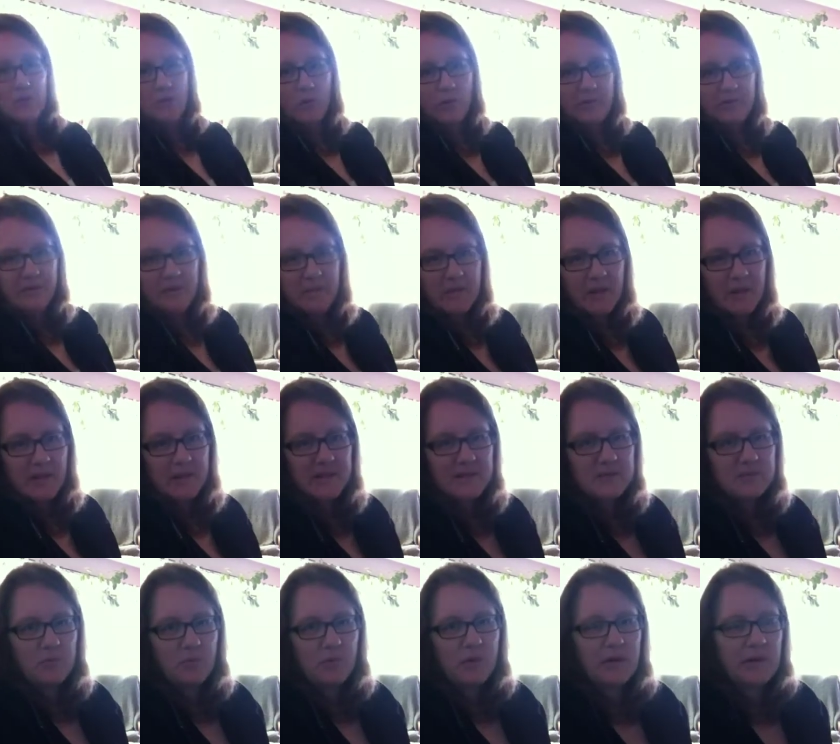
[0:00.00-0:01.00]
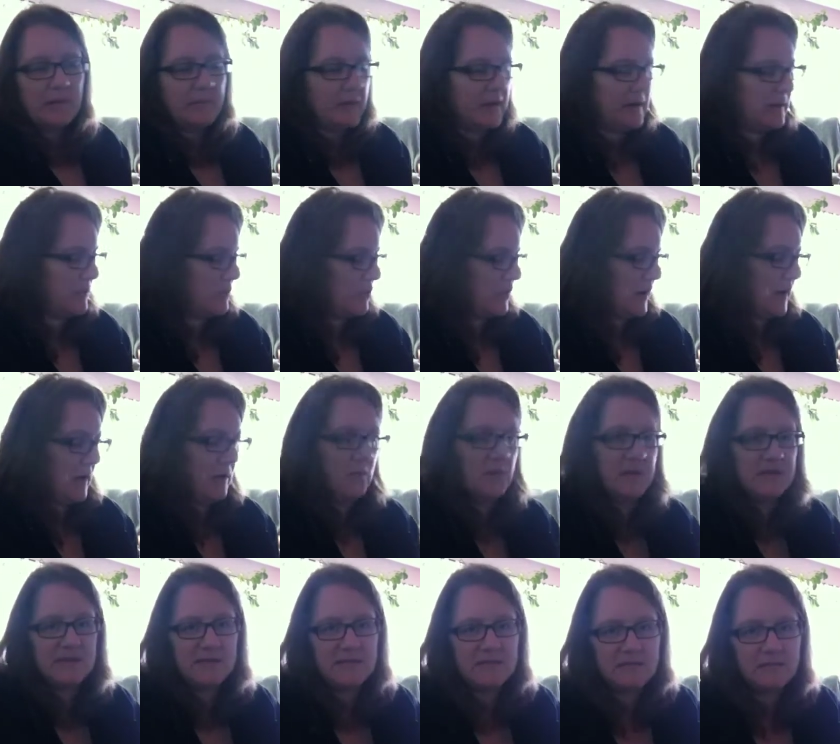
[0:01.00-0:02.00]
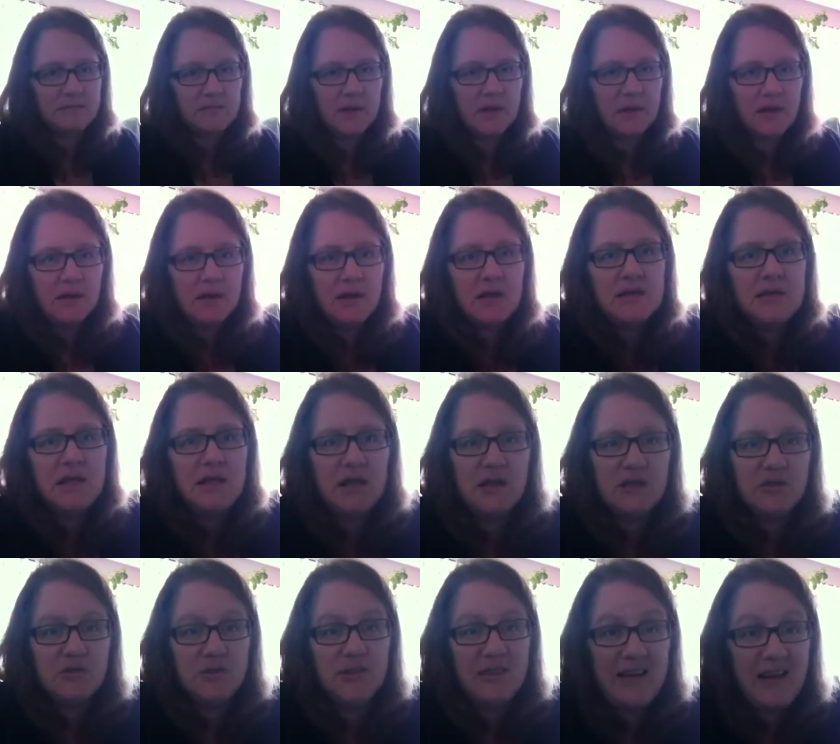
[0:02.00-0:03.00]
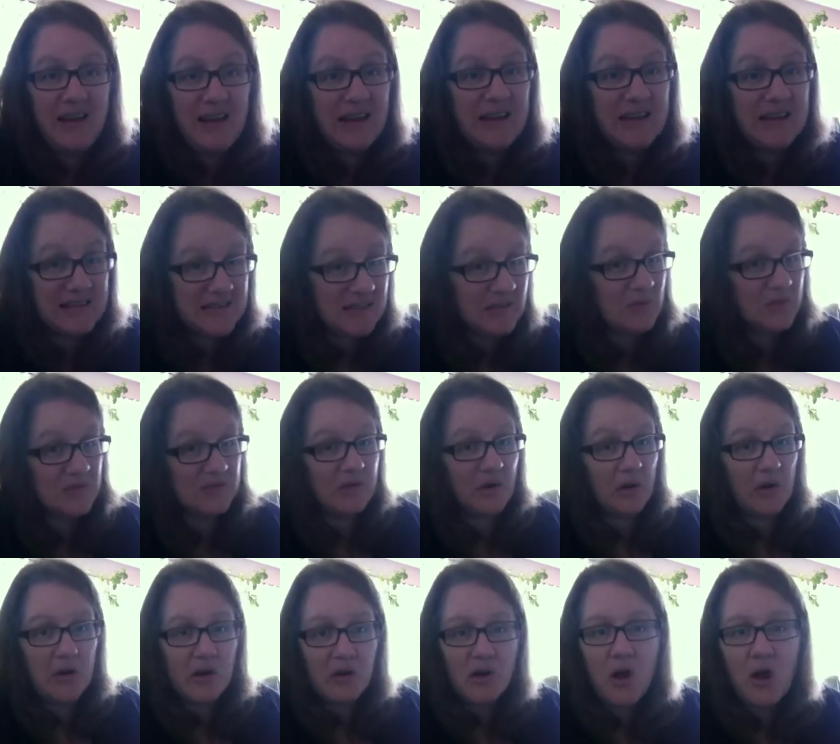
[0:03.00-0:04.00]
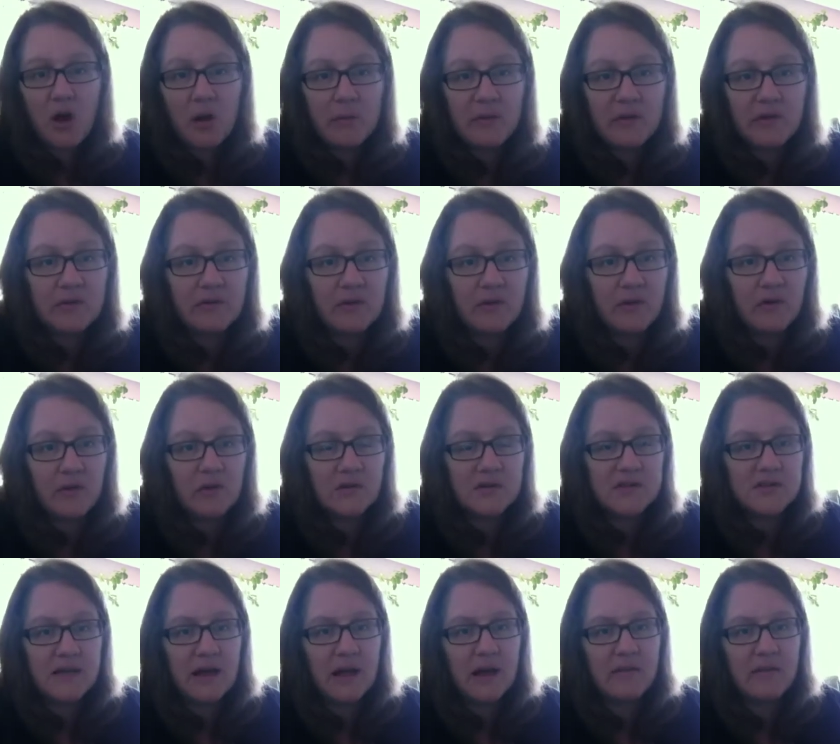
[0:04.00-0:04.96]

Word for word: or female at this point. But um, when I was a teenager in the 80s, it was very uncommon for girls to